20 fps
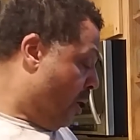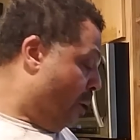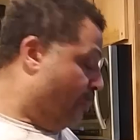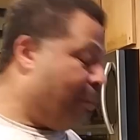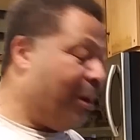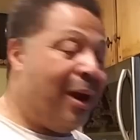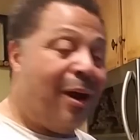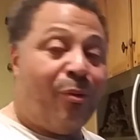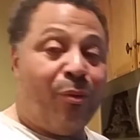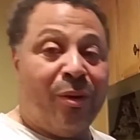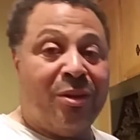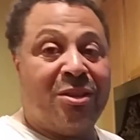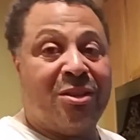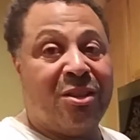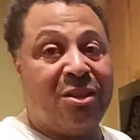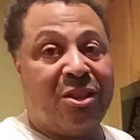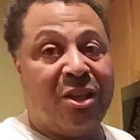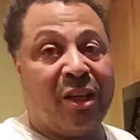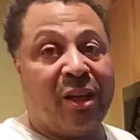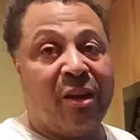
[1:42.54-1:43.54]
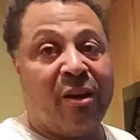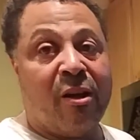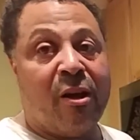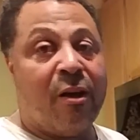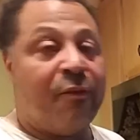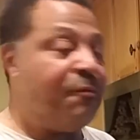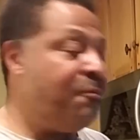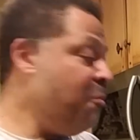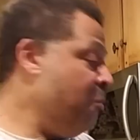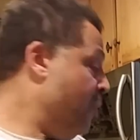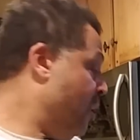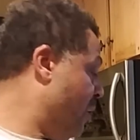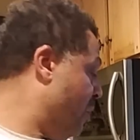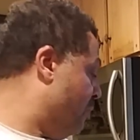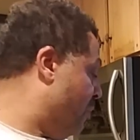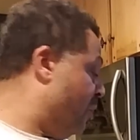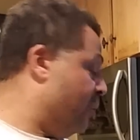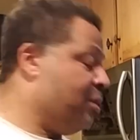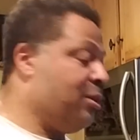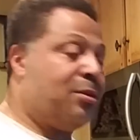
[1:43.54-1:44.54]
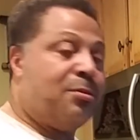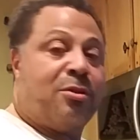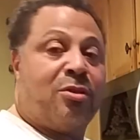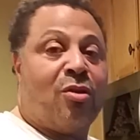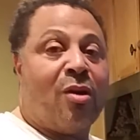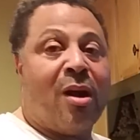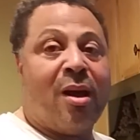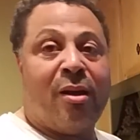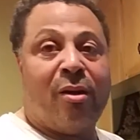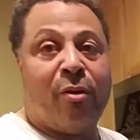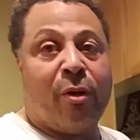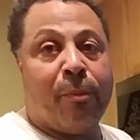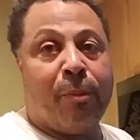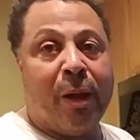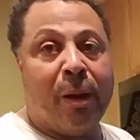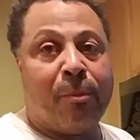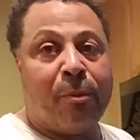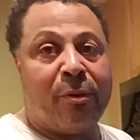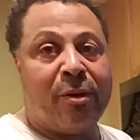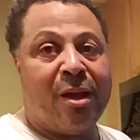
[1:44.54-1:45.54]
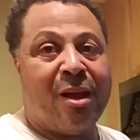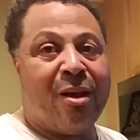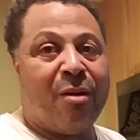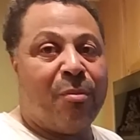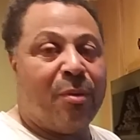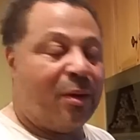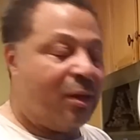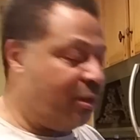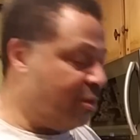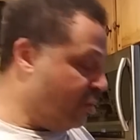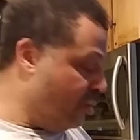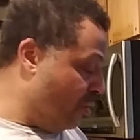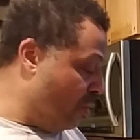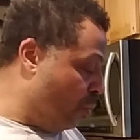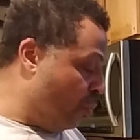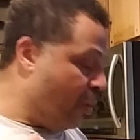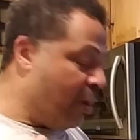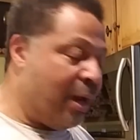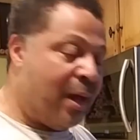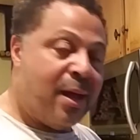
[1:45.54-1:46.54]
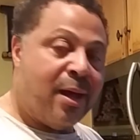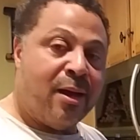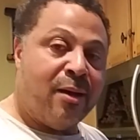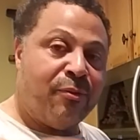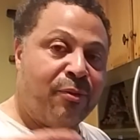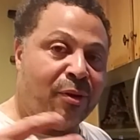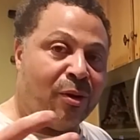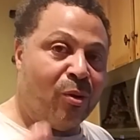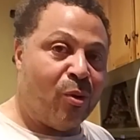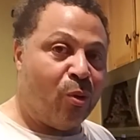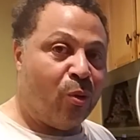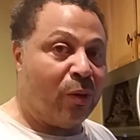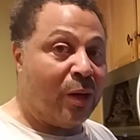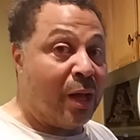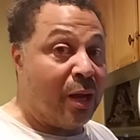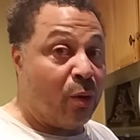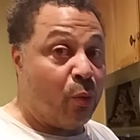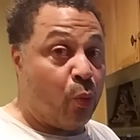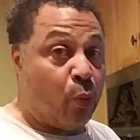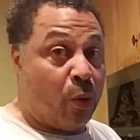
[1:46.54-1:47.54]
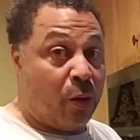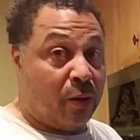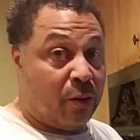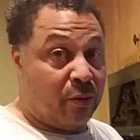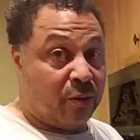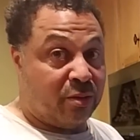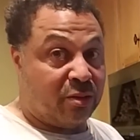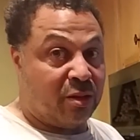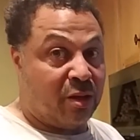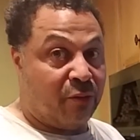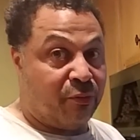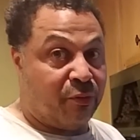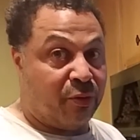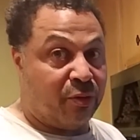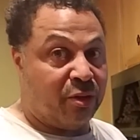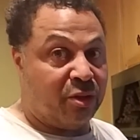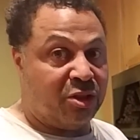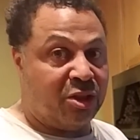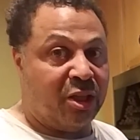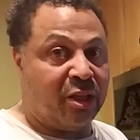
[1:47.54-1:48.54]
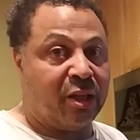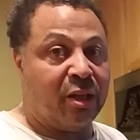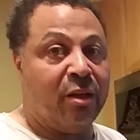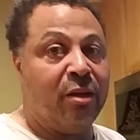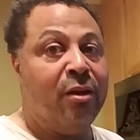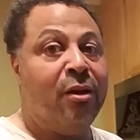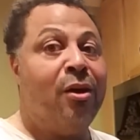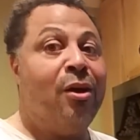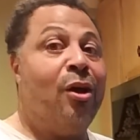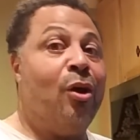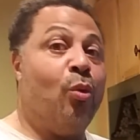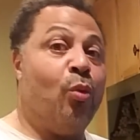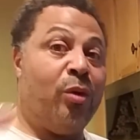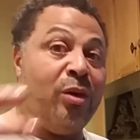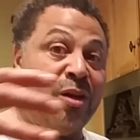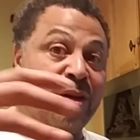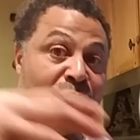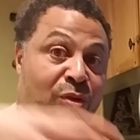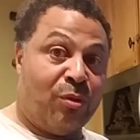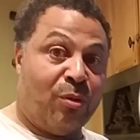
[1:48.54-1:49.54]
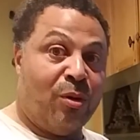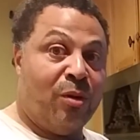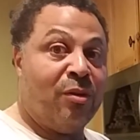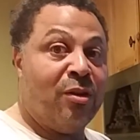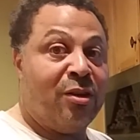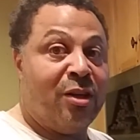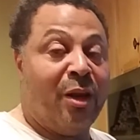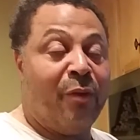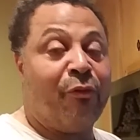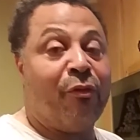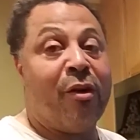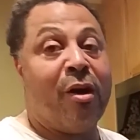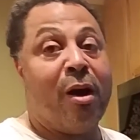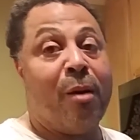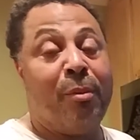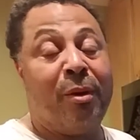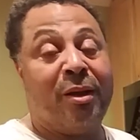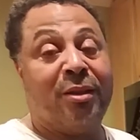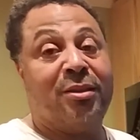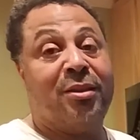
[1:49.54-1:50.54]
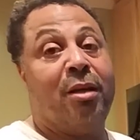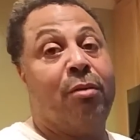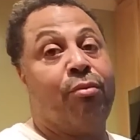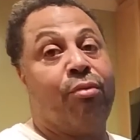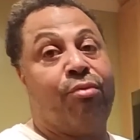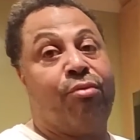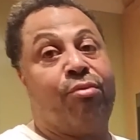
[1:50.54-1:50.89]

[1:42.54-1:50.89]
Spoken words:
But I rinse the chicken off and then just dry it on a paper towel, because you don't want to have a whole lot of water and stuff on the chicken when you throw it in the deep fryer, because it